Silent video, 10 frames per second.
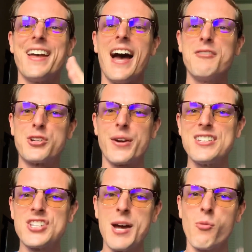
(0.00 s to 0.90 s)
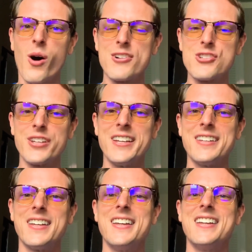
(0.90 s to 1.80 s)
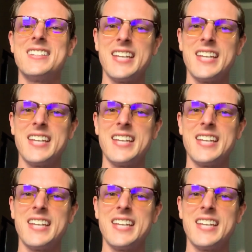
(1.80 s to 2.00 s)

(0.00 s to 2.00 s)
Have a great time watching it.